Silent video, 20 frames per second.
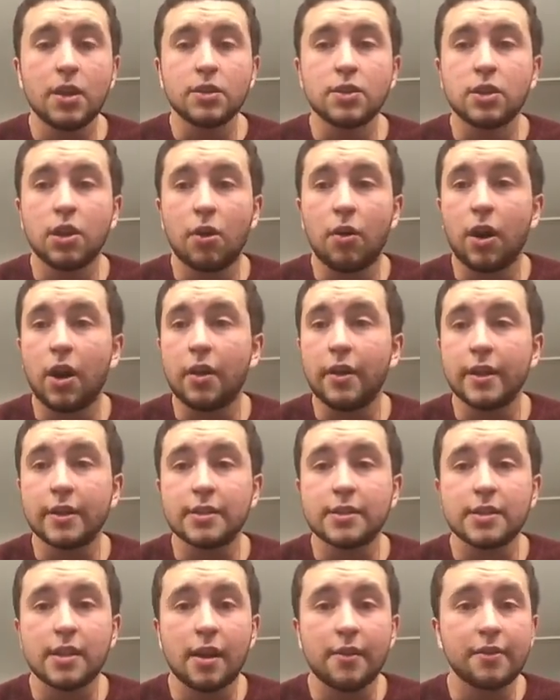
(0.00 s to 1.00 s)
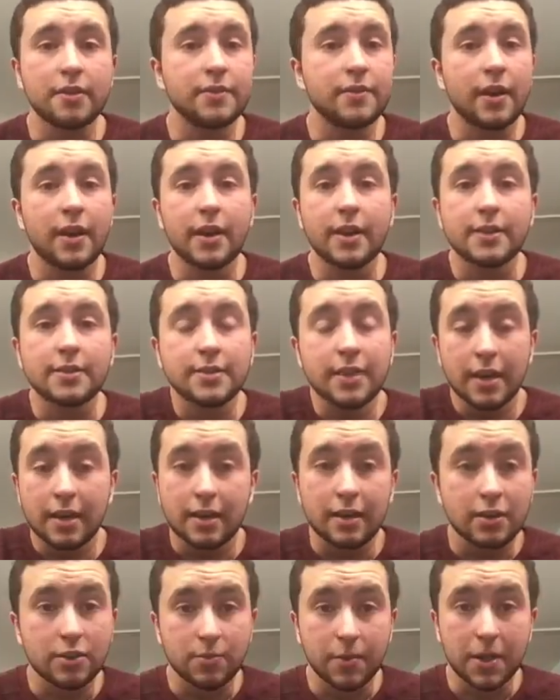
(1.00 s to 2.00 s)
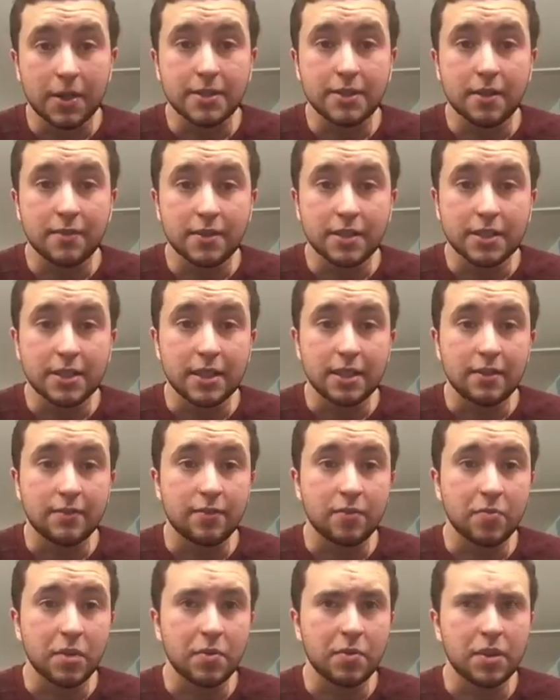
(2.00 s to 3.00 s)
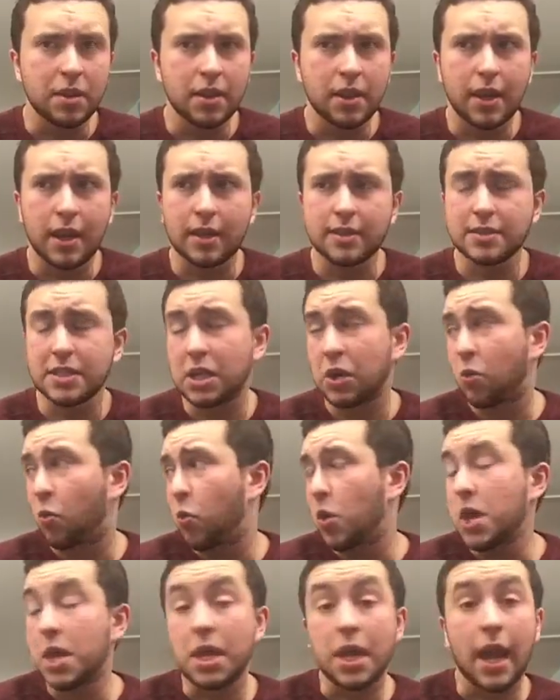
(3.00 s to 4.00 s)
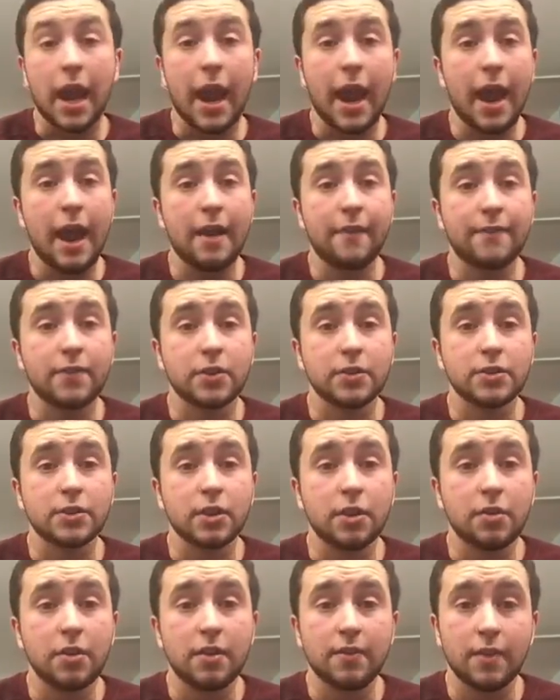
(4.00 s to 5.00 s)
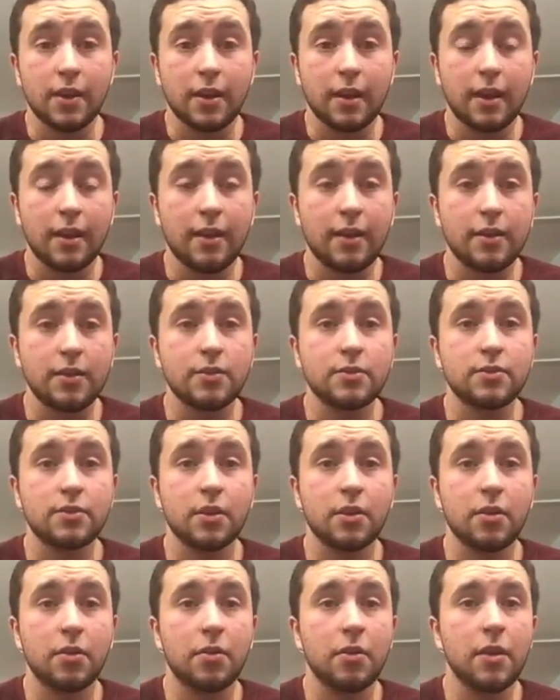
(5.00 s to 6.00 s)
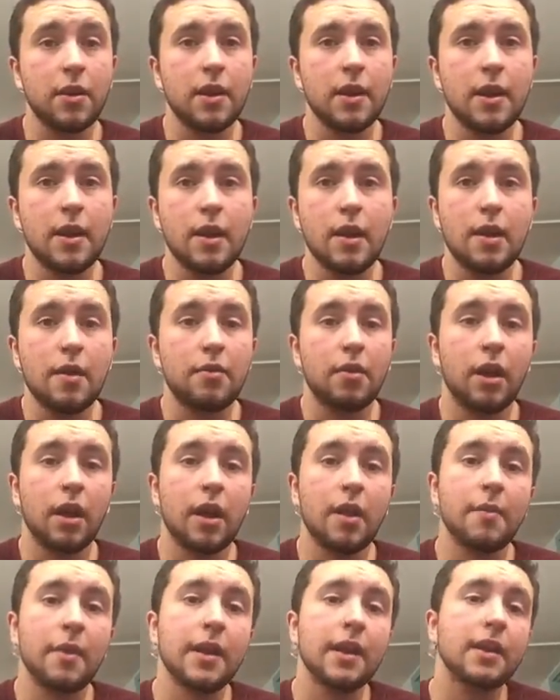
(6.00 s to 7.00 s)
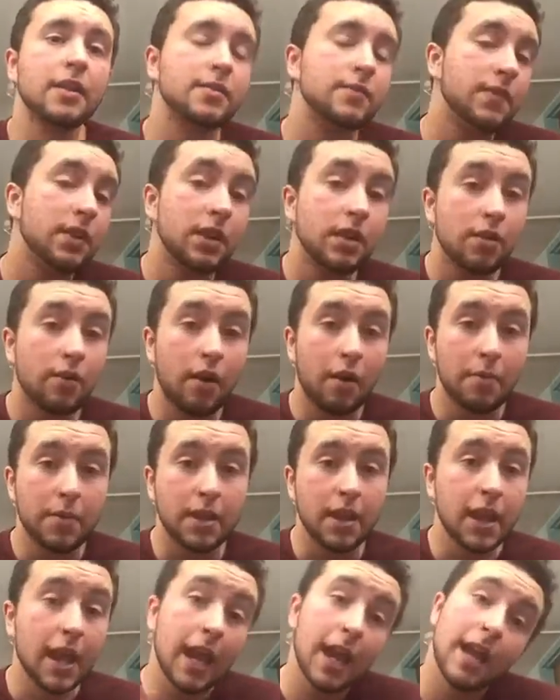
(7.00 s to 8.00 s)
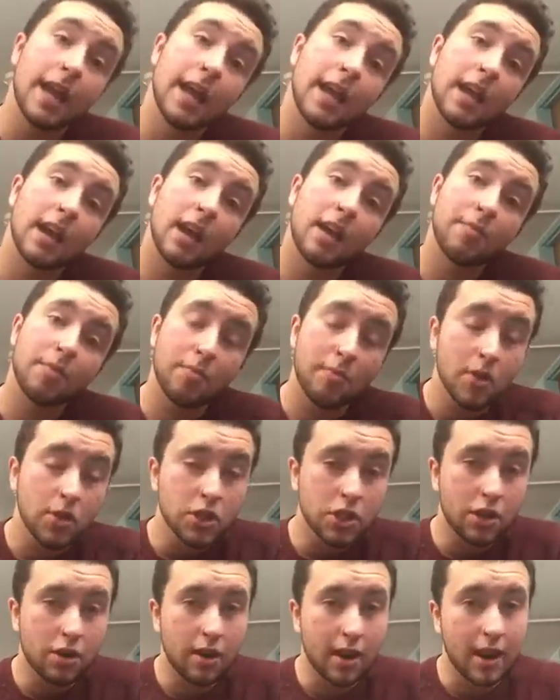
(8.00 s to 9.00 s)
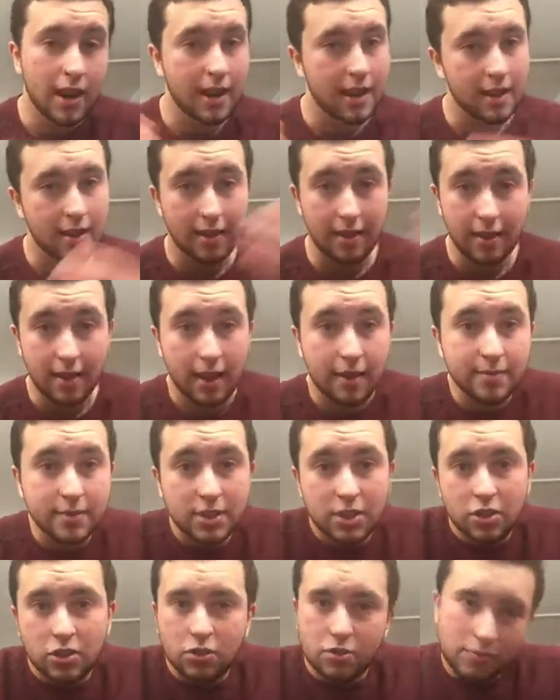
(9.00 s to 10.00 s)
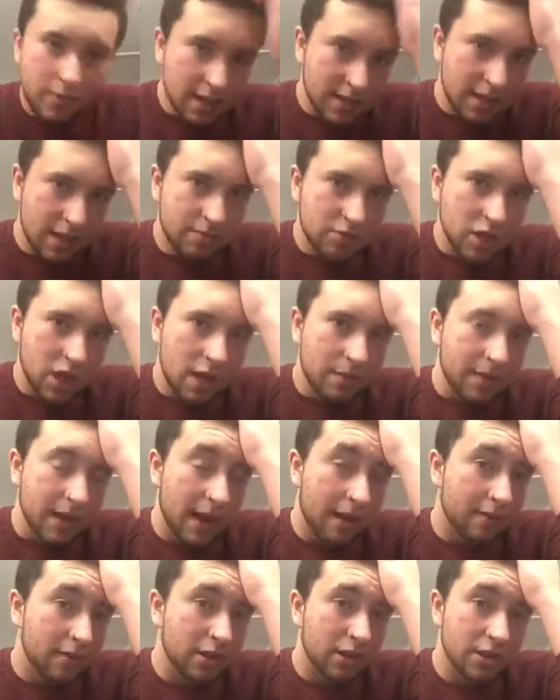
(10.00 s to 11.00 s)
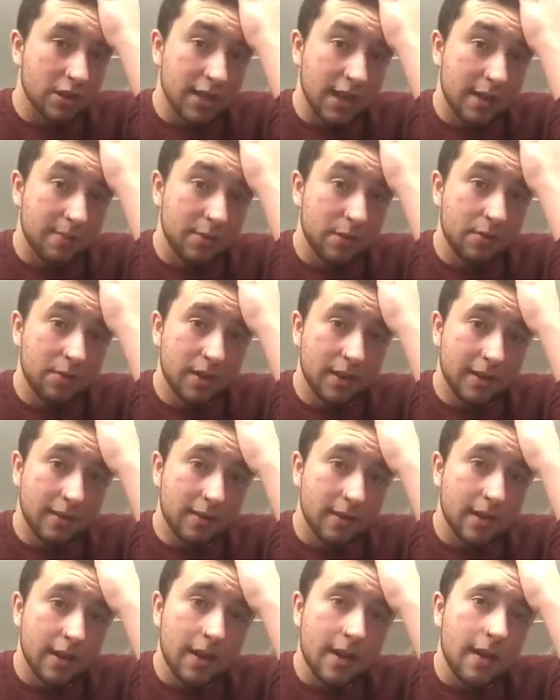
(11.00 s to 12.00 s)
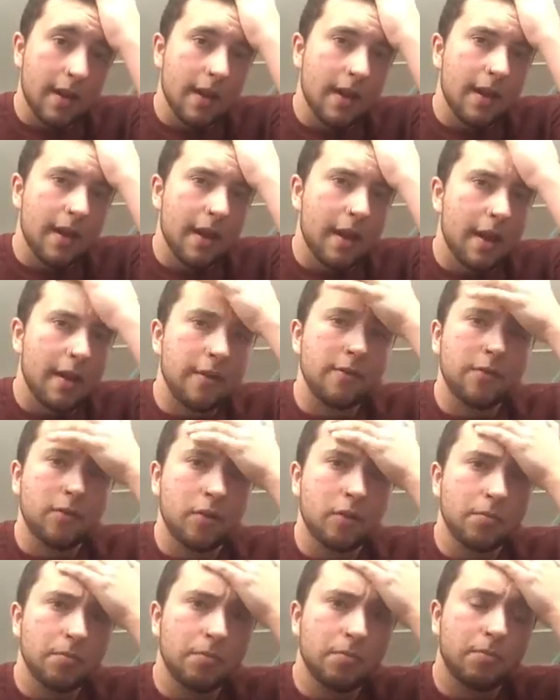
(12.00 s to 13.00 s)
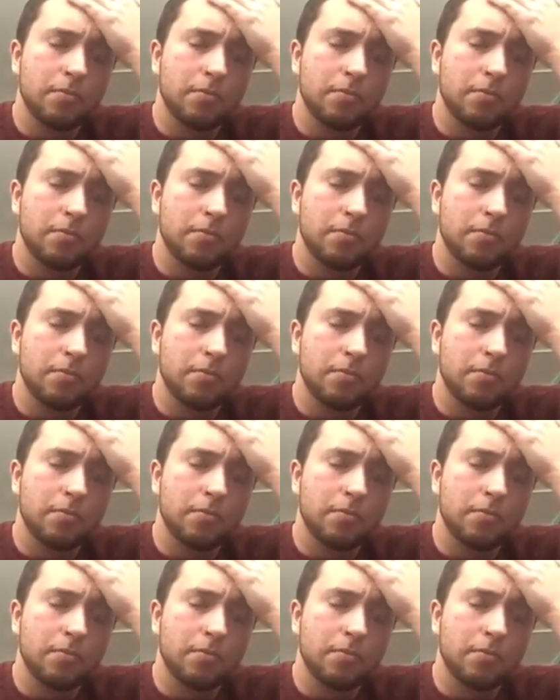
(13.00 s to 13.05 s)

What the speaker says: So all that stuff is very exciting in 2017 for me within the next like week and a half or so even. So in my next video I'll be like, hey, I got a promotion, or hey, I'm still doing my same job and having a good time doing it. And for